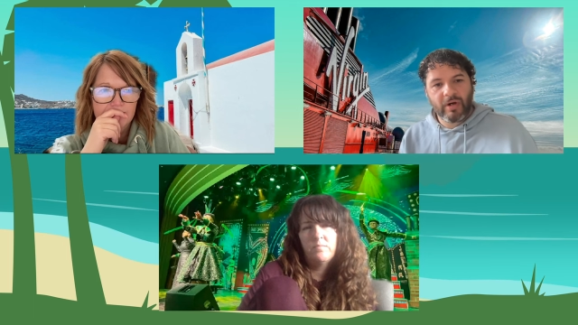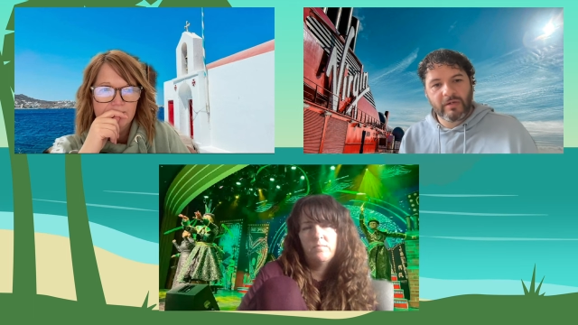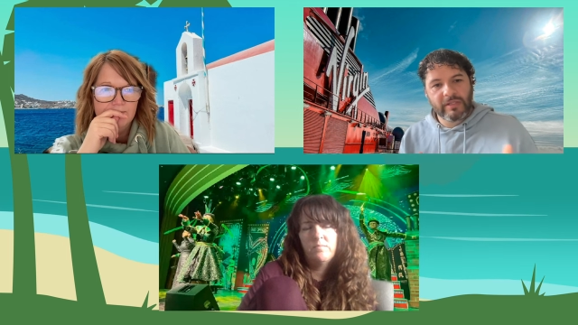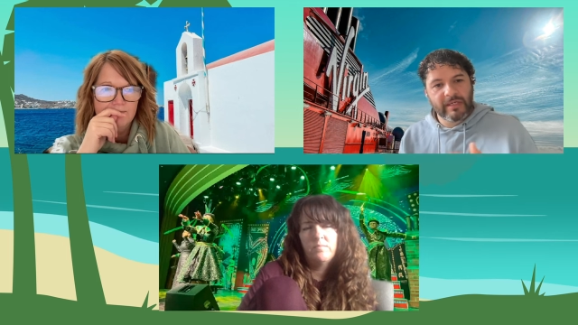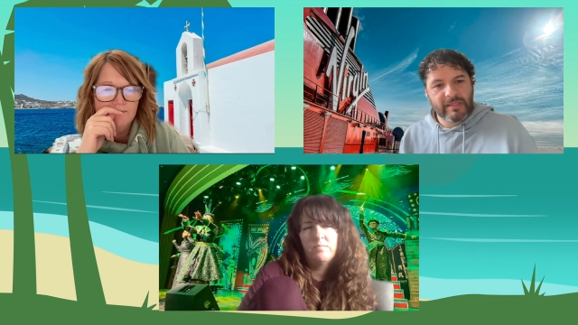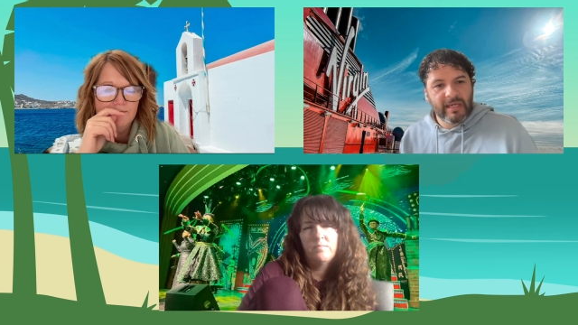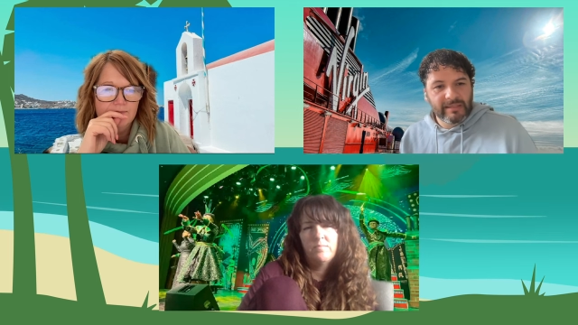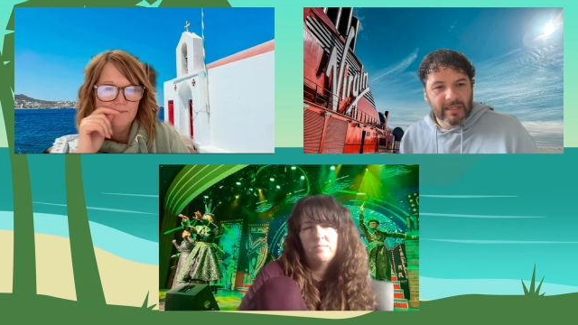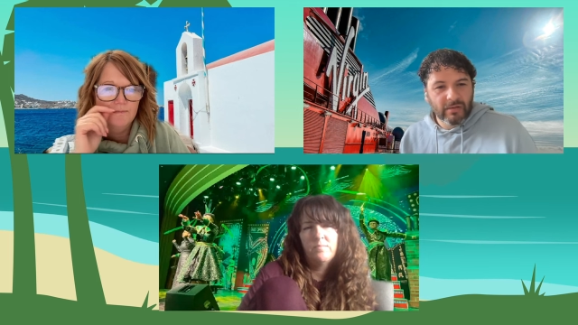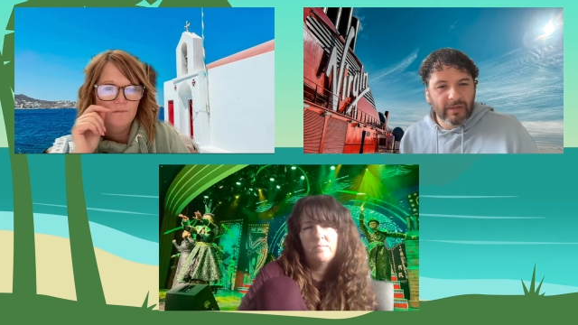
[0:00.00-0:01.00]
Speaker 1: you prioritize
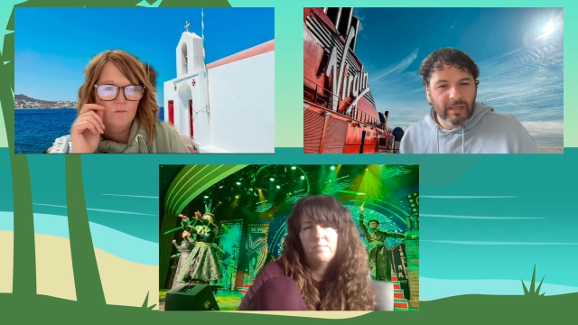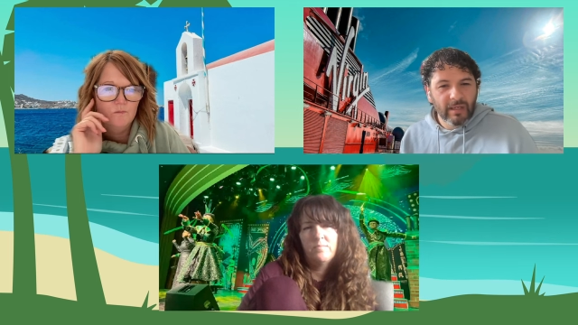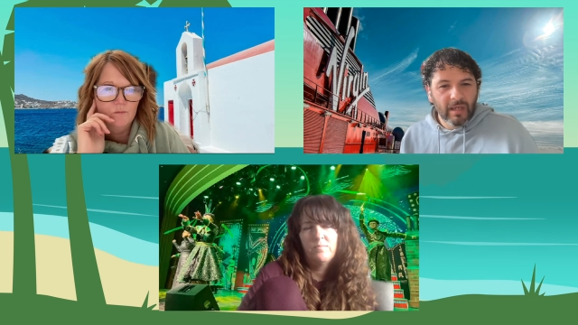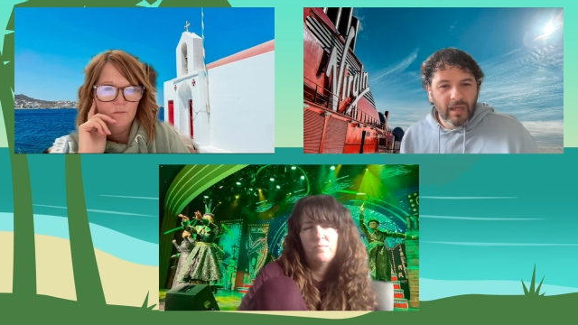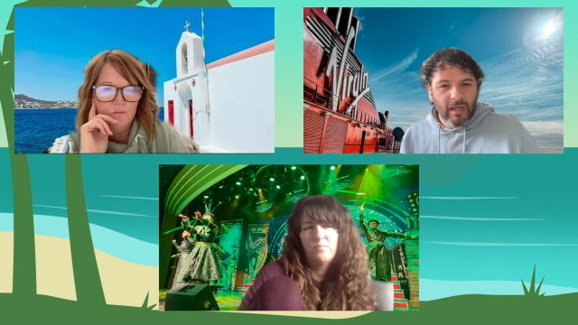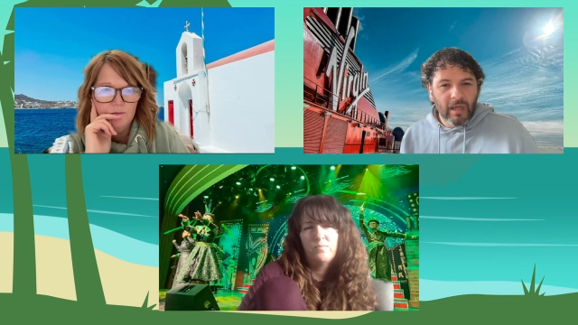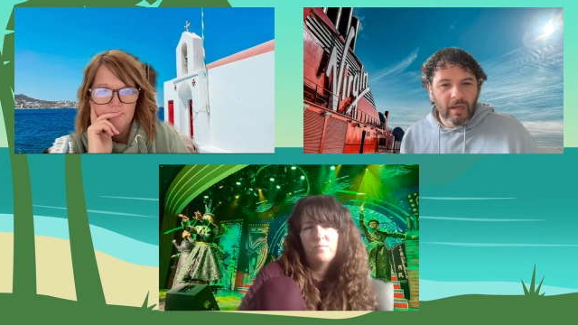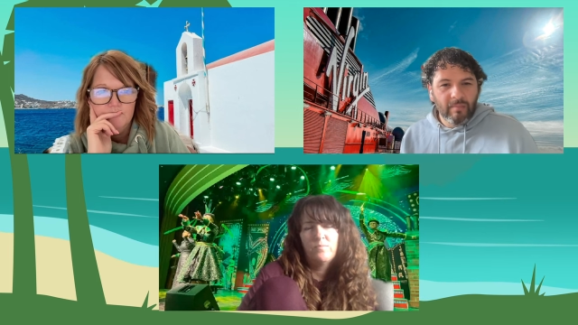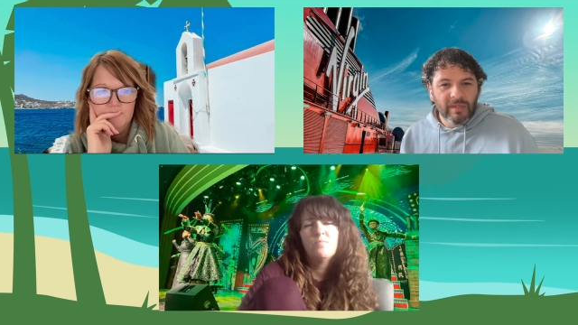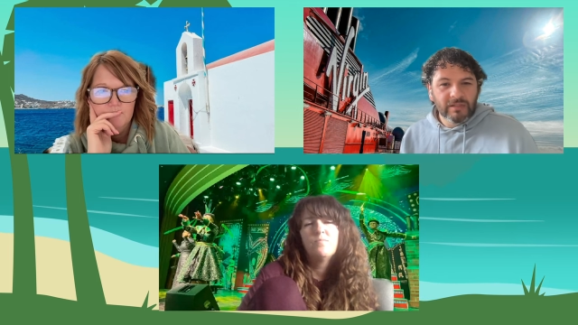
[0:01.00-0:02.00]
the itinerary?
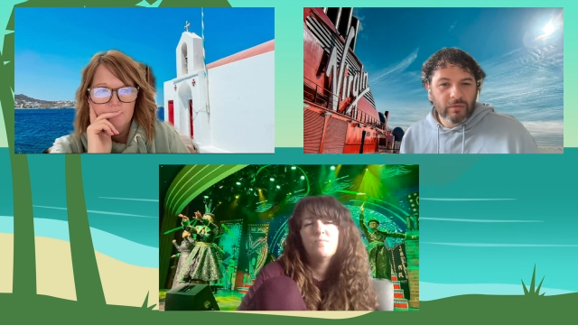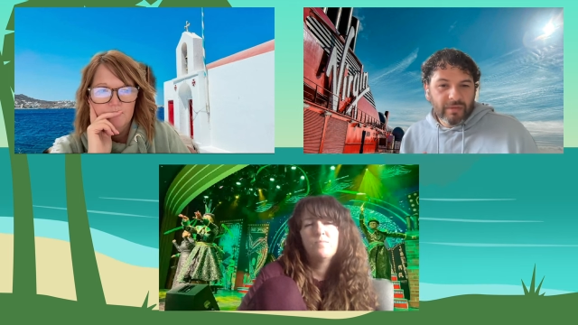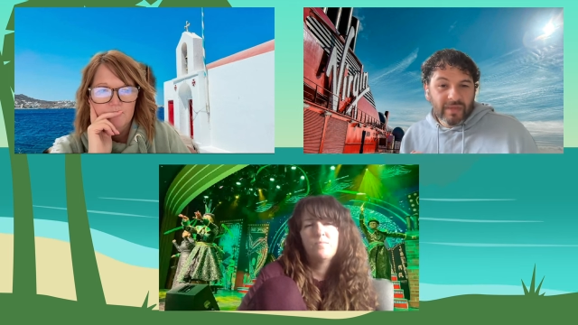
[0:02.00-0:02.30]
Um, these